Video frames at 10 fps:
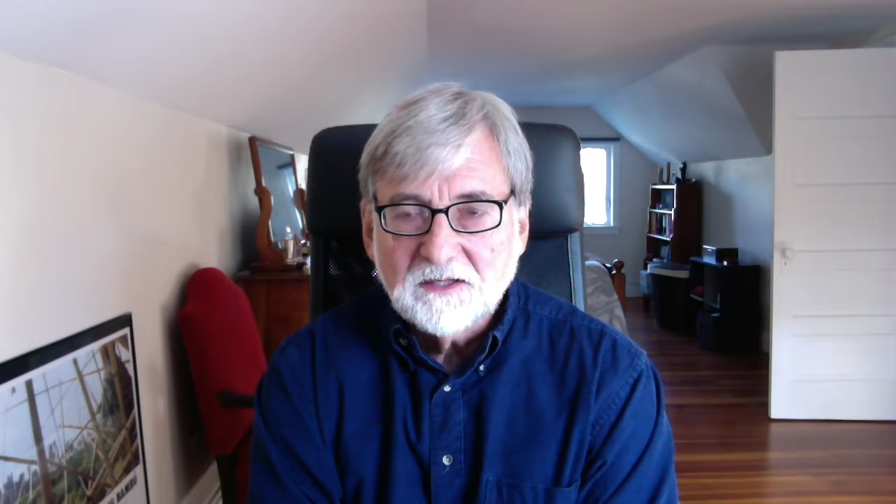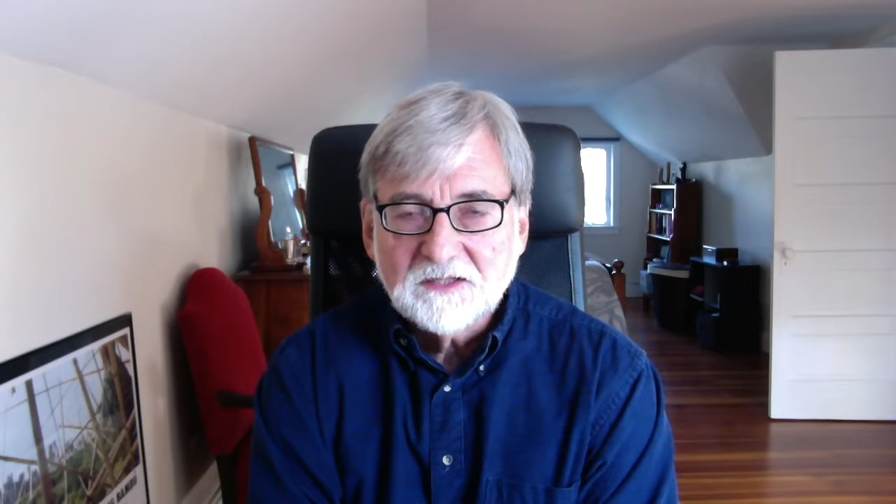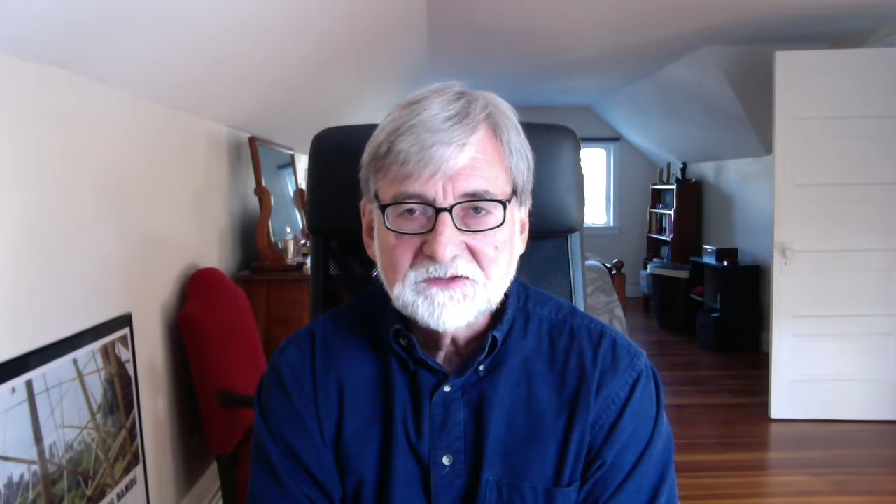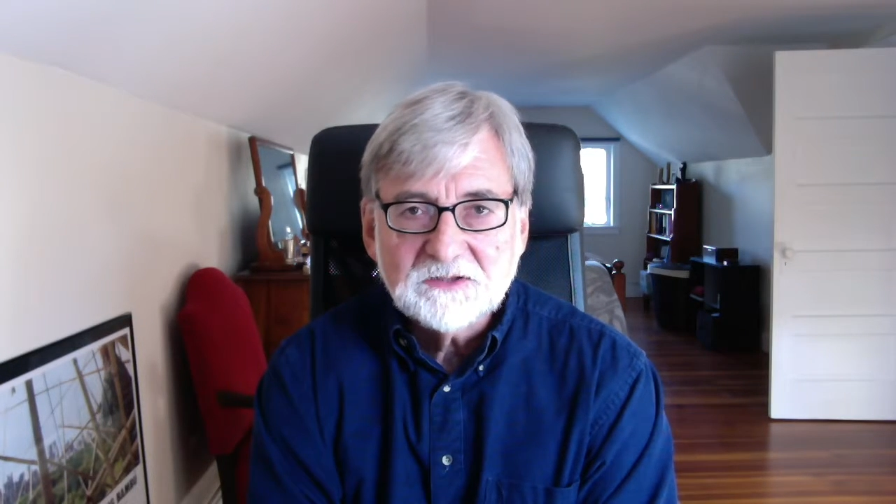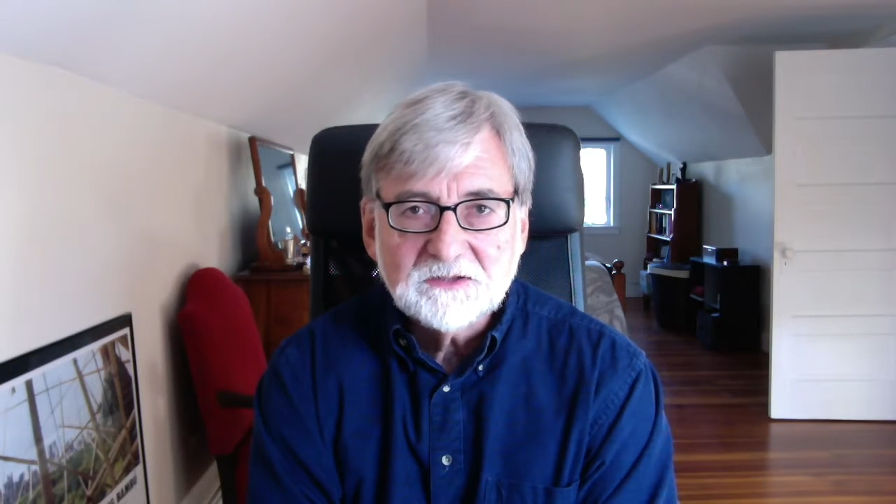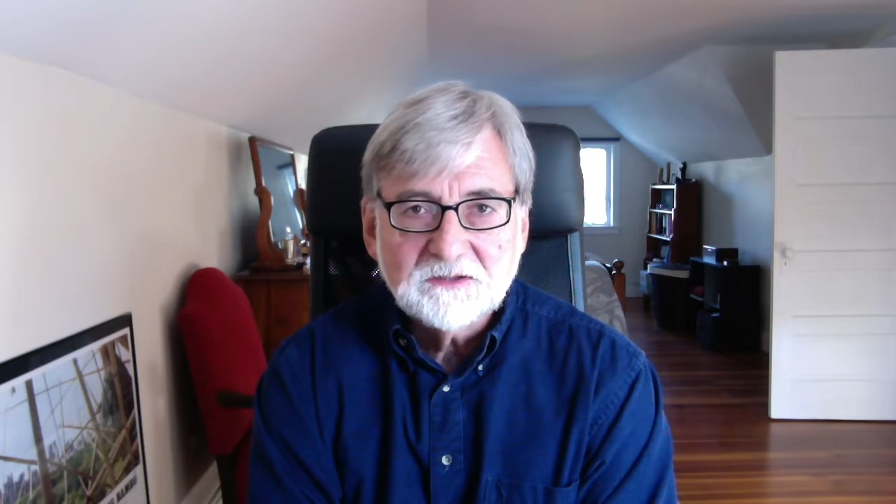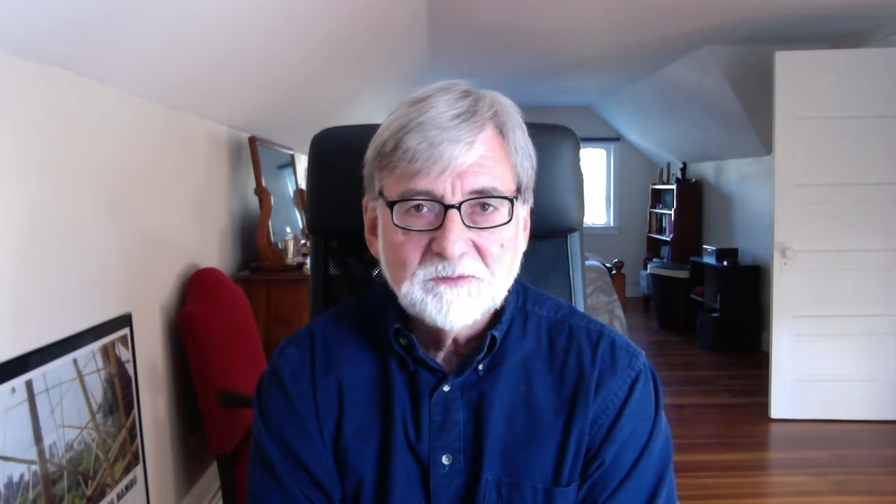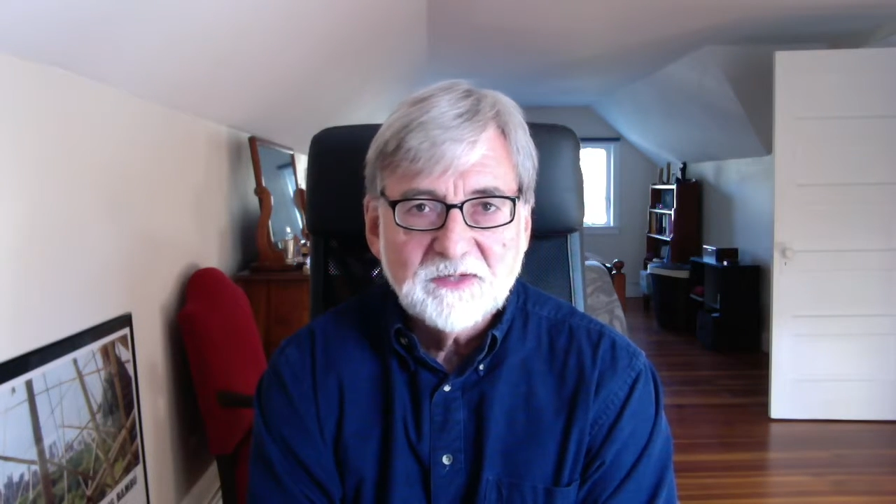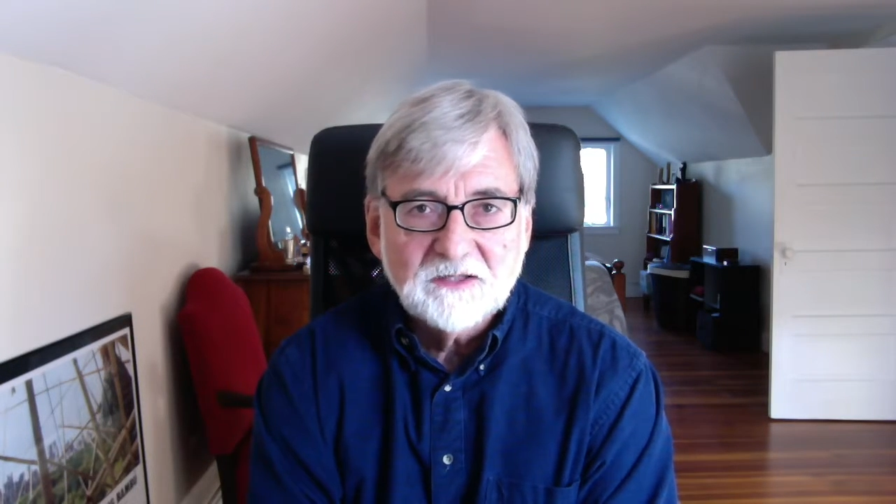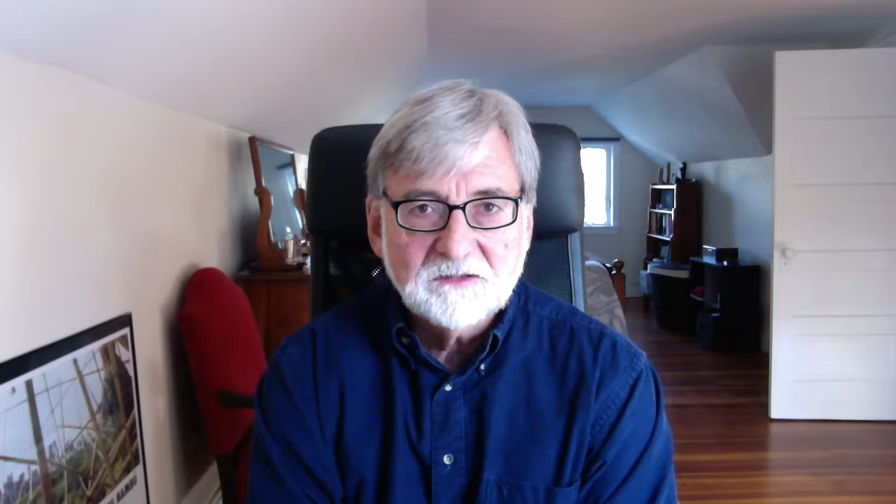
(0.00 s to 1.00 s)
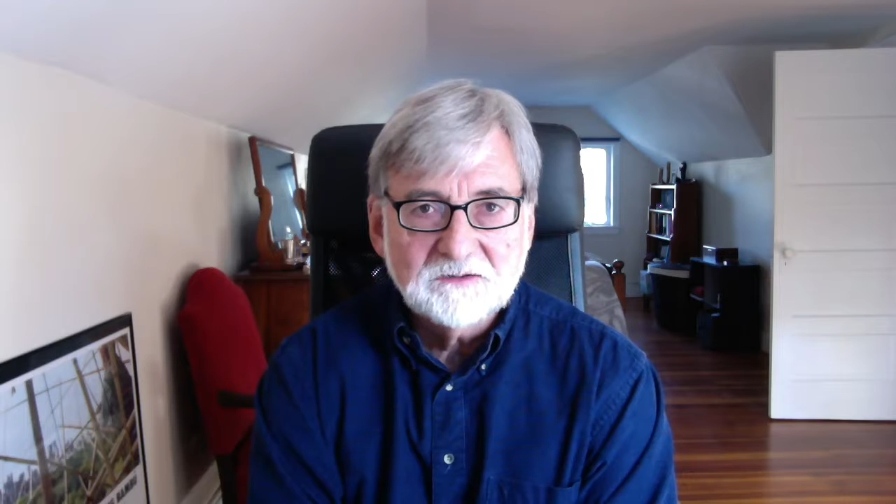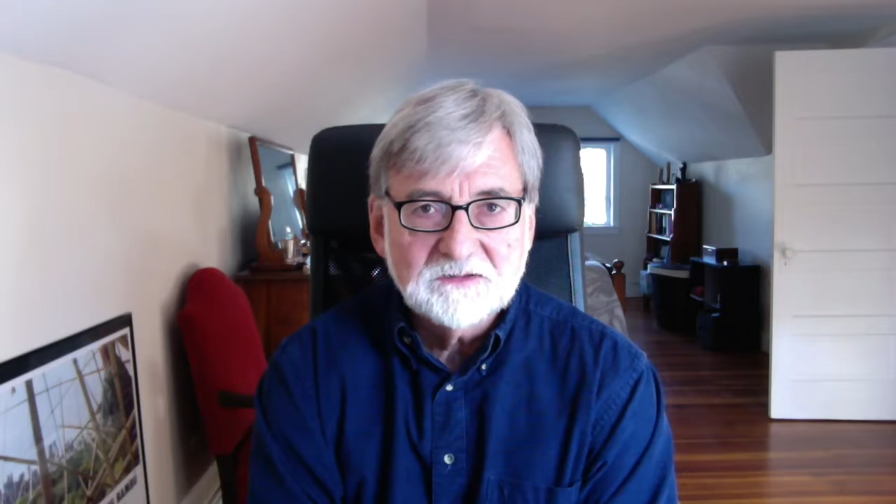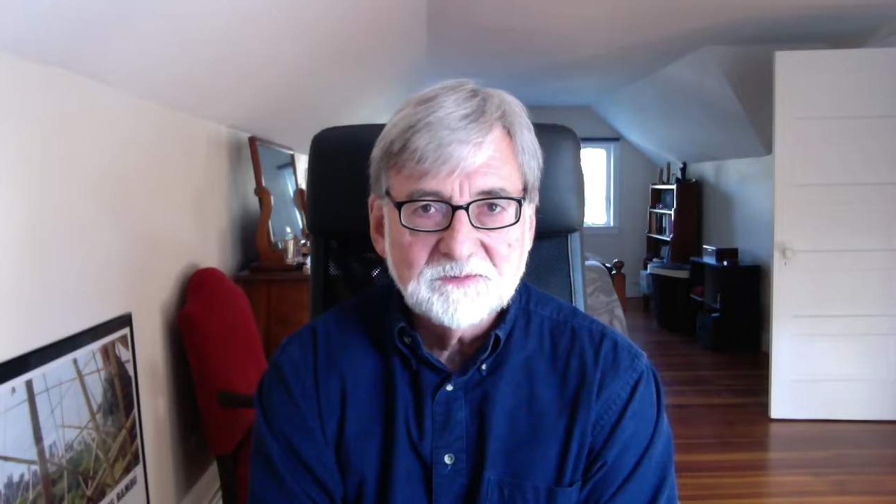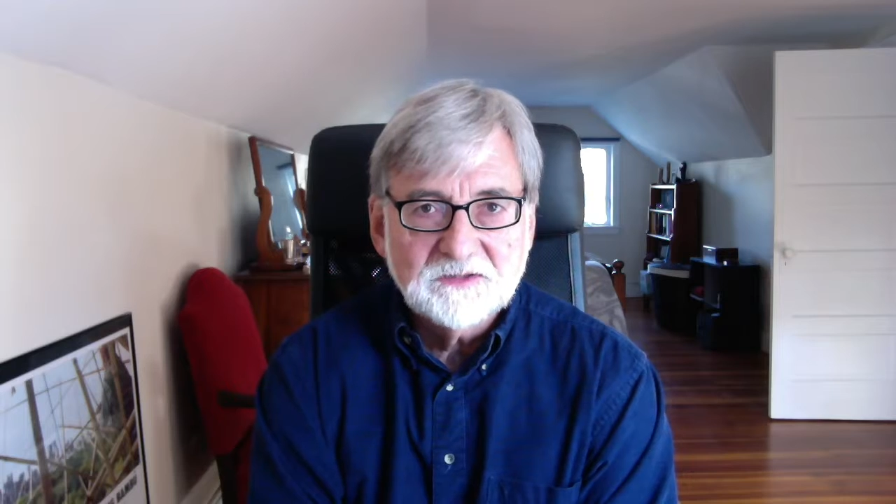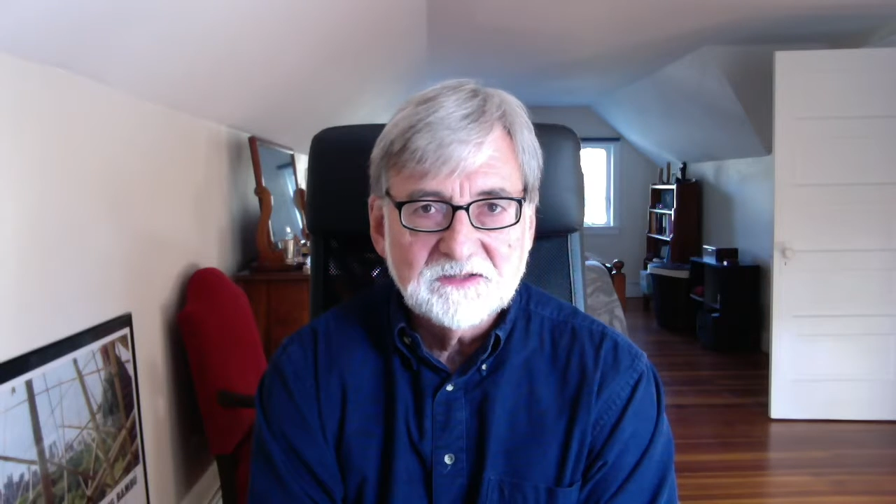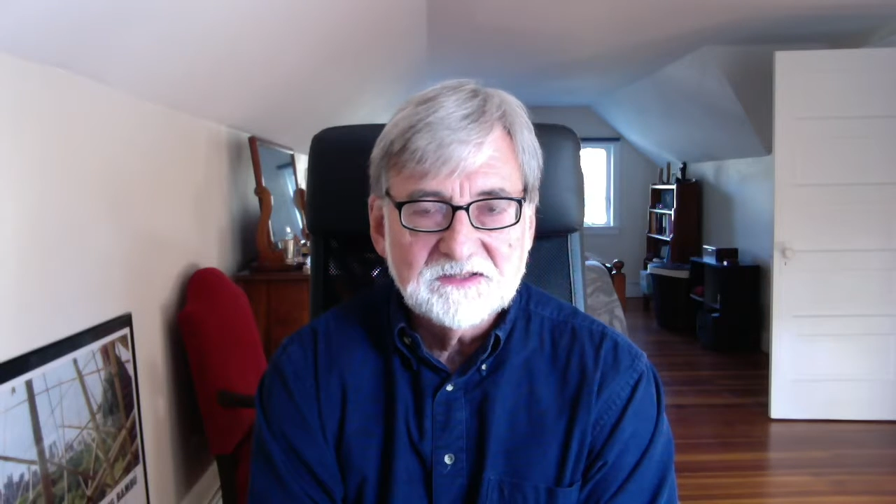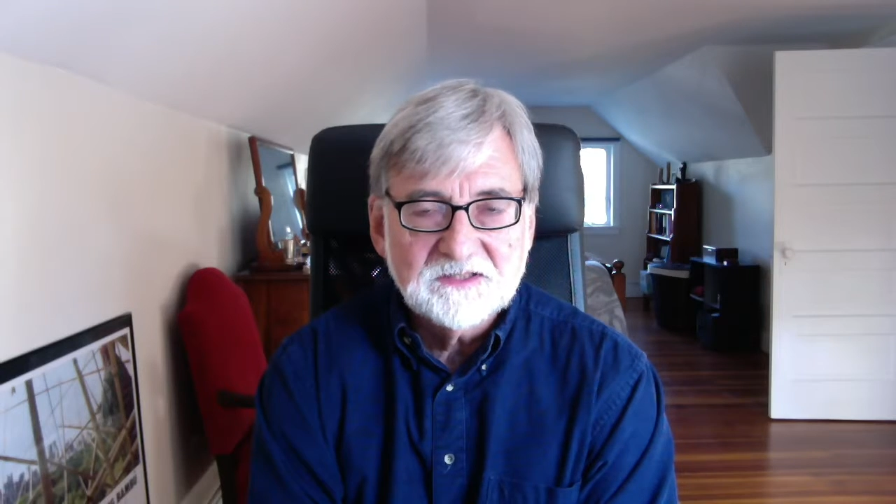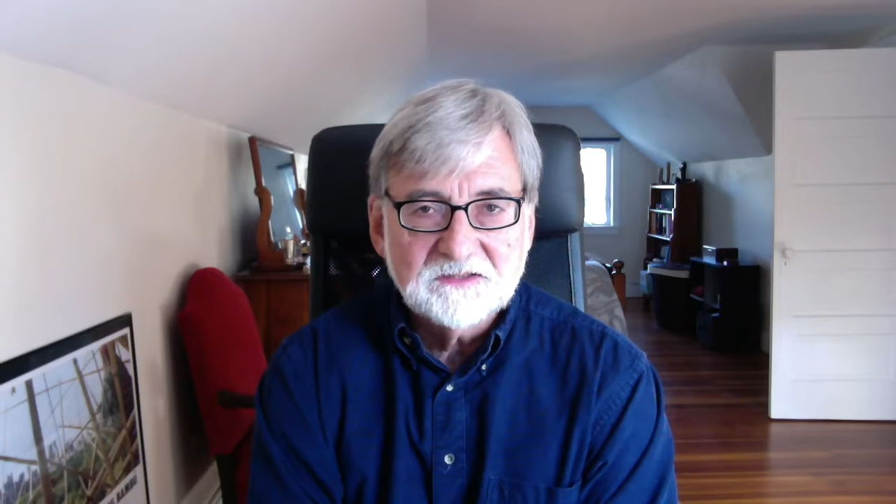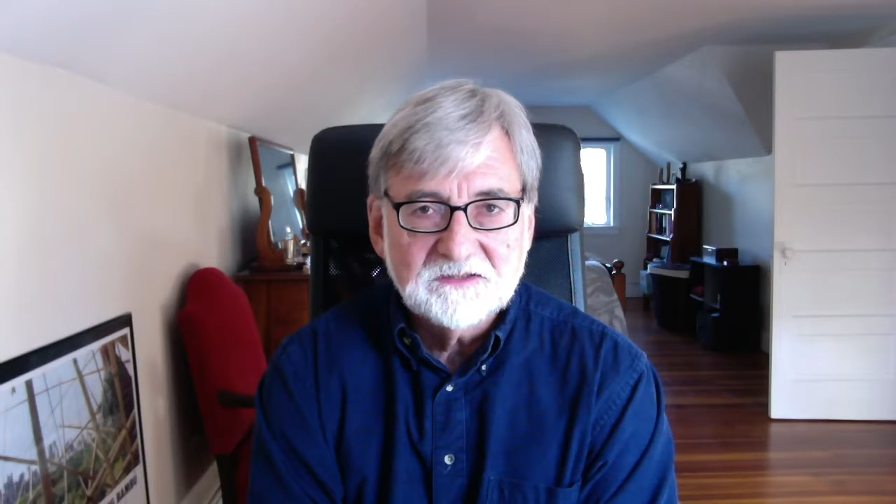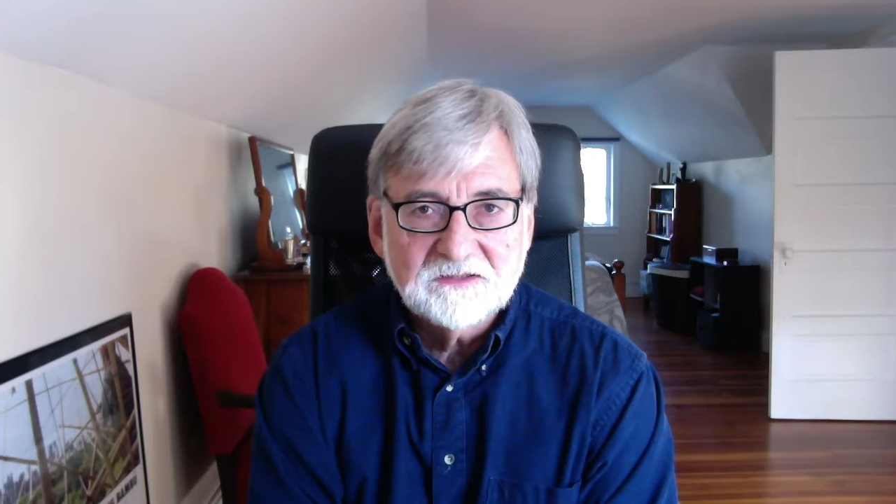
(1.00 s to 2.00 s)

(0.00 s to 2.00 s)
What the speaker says: actually the bank ultimately sent